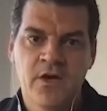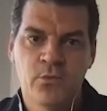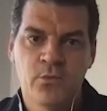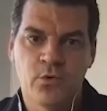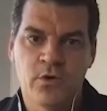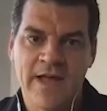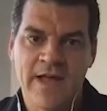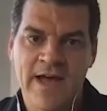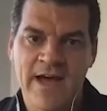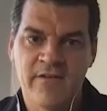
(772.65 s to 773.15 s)

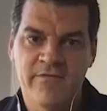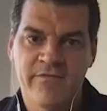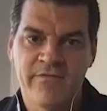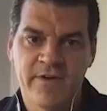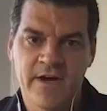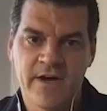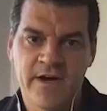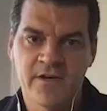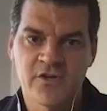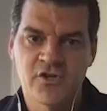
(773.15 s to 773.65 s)
We'll have
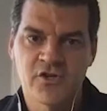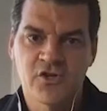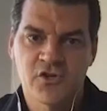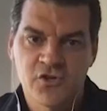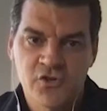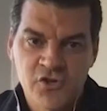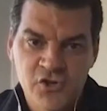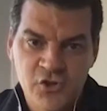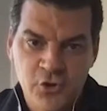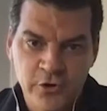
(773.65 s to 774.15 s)

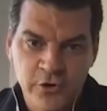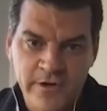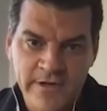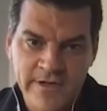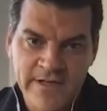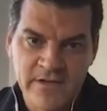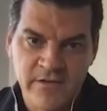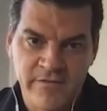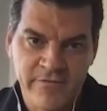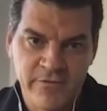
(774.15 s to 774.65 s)

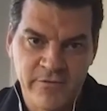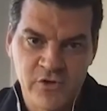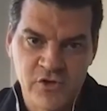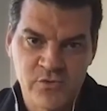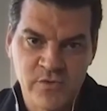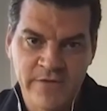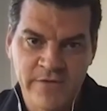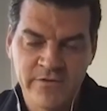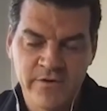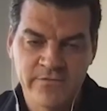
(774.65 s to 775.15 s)
shortly the first
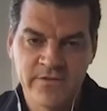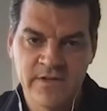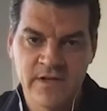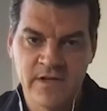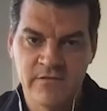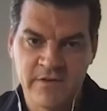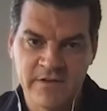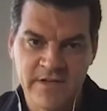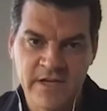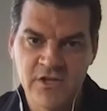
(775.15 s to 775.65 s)
draft of the
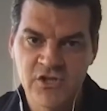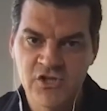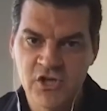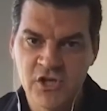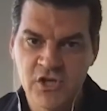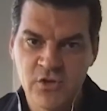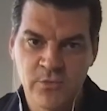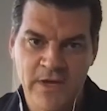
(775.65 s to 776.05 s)
invitation.